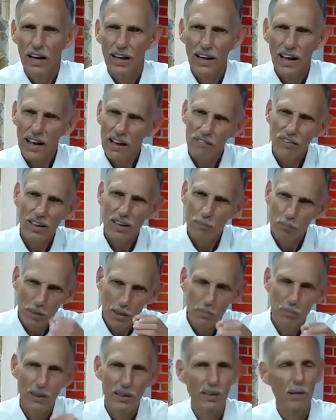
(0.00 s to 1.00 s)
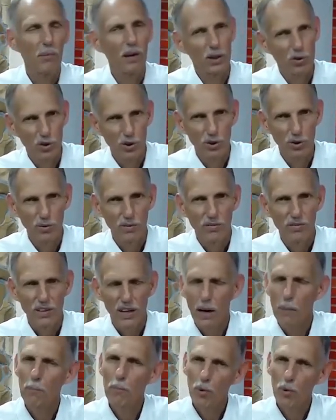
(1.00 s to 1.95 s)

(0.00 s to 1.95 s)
And I have a commitment to make to you, a